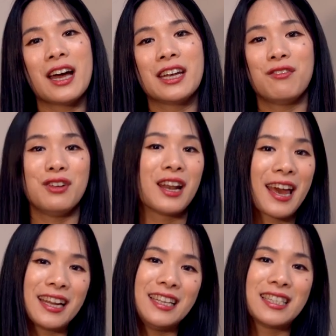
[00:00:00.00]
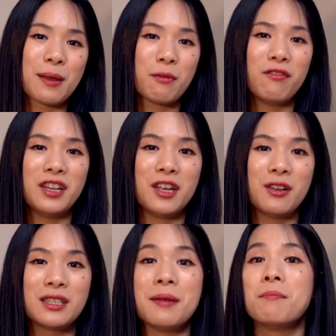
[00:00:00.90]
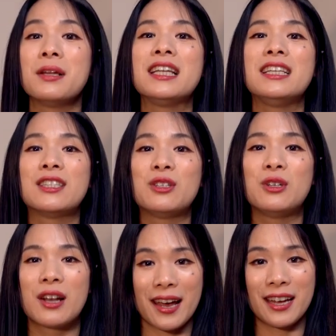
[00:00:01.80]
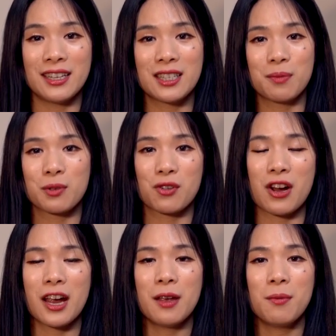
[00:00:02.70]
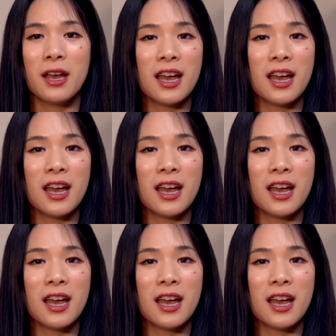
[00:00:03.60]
and if you like these type of videos, then please do like and subscribe.